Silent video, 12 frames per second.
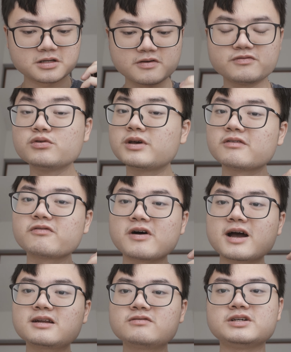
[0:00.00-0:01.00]
If you can
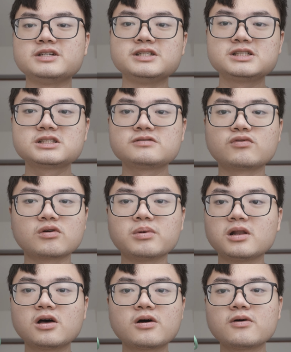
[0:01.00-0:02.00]
find these for
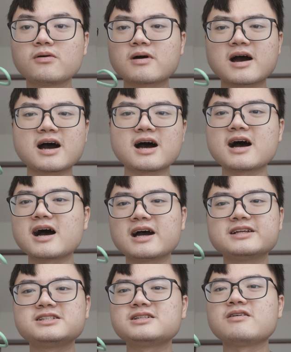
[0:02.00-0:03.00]
below,
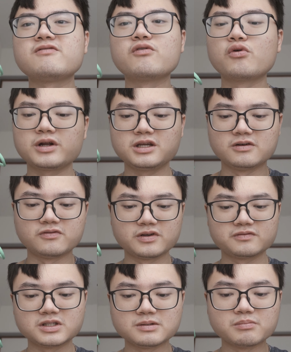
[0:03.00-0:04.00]
I'd say forty to
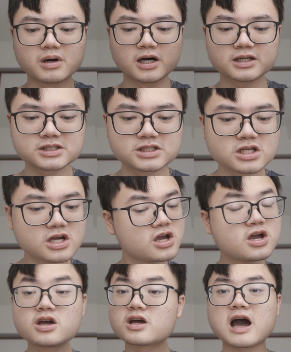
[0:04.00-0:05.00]
fifty bucks,
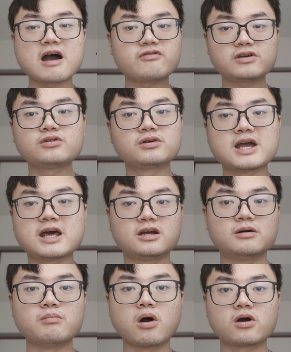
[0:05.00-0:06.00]
I think you're getting
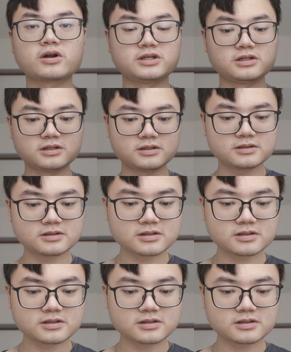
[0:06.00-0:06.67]
a bargain.